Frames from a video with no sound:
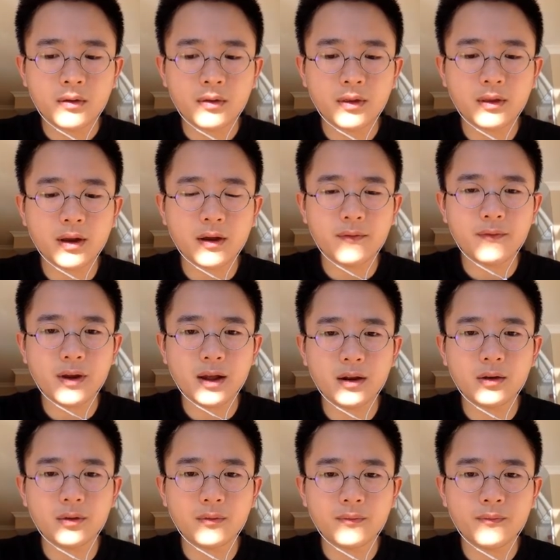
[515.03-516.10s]
dot
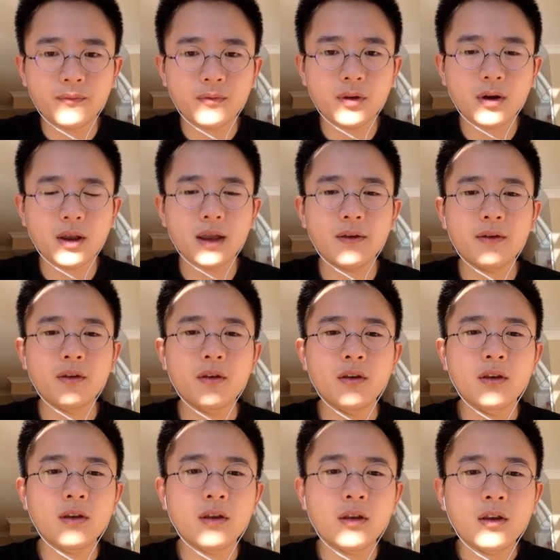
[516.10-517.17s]
value. Okay.
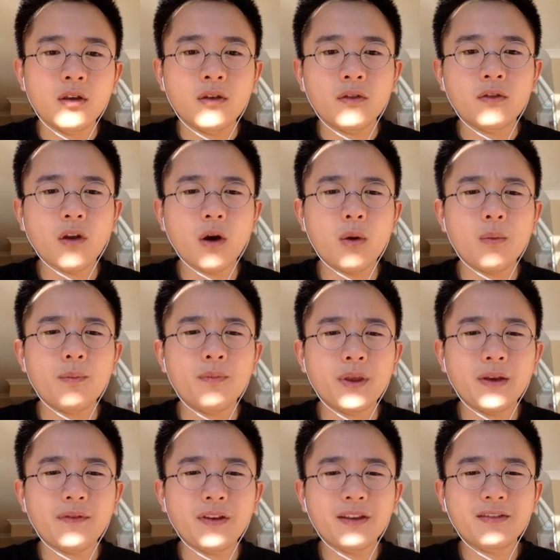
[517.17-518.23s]
So
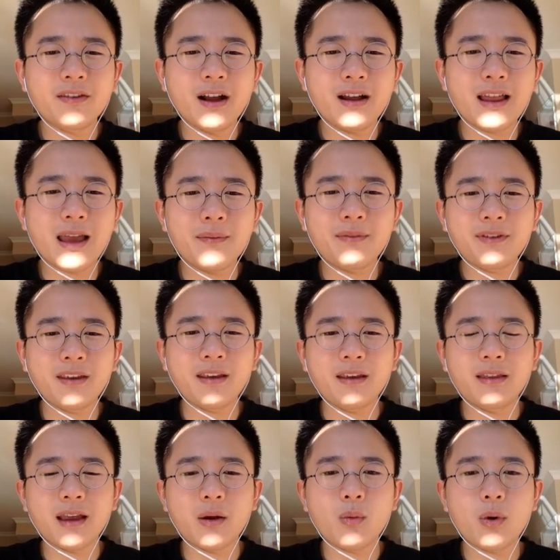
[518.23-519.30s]
if it's not empty,
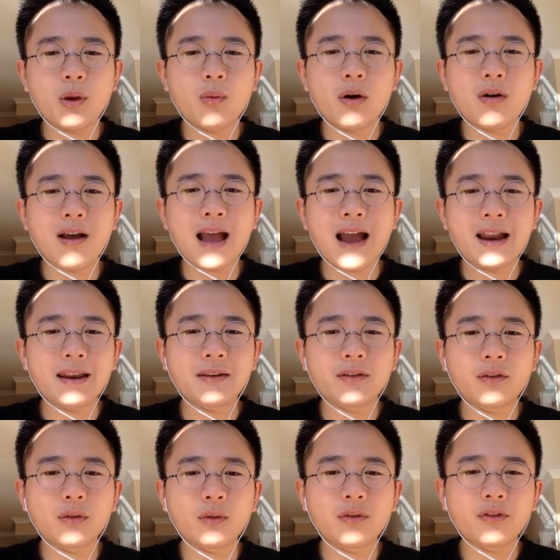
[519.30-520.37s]
then we will add it
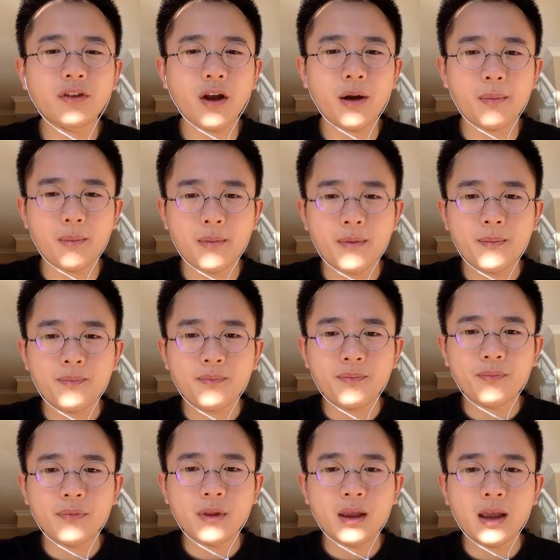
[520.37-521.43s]
to sum,
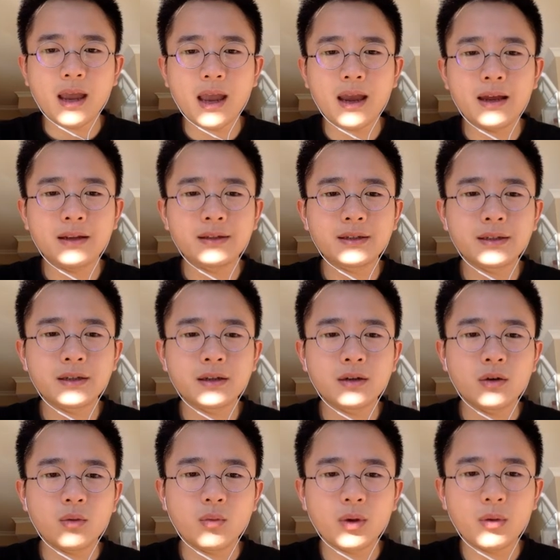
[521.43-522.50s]
and
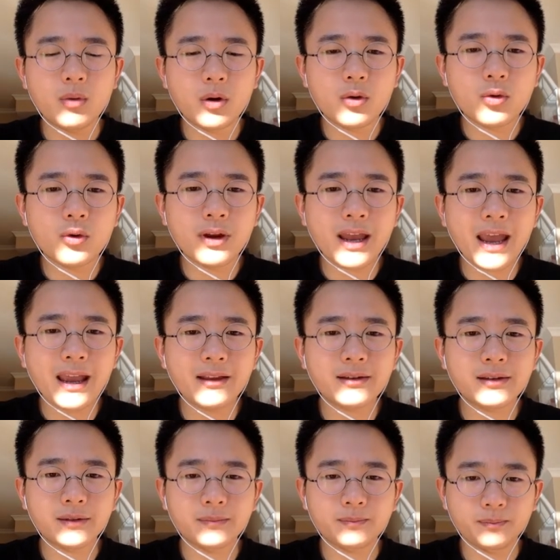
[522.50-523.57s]
we will create